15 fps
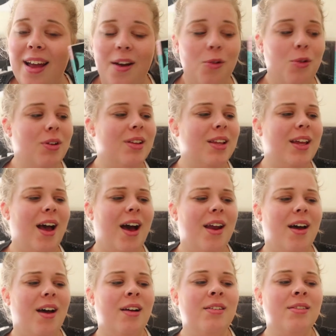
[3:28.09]
I
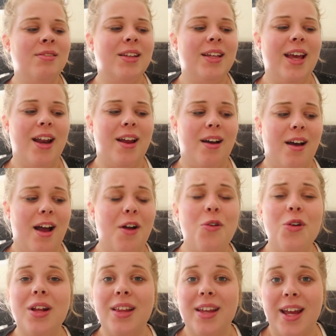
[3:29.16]

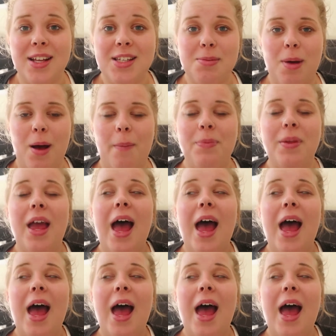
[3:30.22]
called her Leanna's mom,